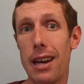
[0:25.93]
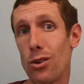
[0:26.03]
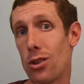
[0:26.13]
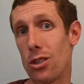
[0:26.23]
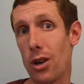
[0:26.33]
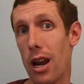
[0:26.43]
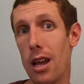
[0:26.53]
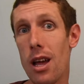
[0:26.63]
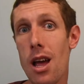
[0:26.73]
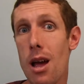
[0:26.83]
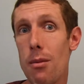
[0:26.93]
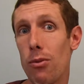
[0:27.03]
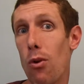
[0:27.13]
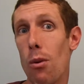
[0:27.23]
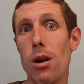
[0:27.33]
in order to try to
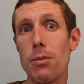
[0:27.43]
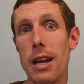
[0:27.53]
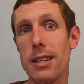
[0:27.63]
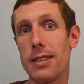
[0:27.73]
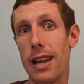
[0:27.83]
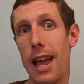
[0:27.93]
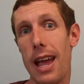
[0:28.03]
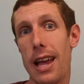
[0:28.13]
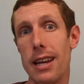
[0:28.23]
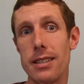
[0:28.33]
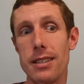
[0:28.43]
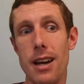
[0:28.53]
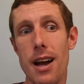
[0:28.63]
perform our best and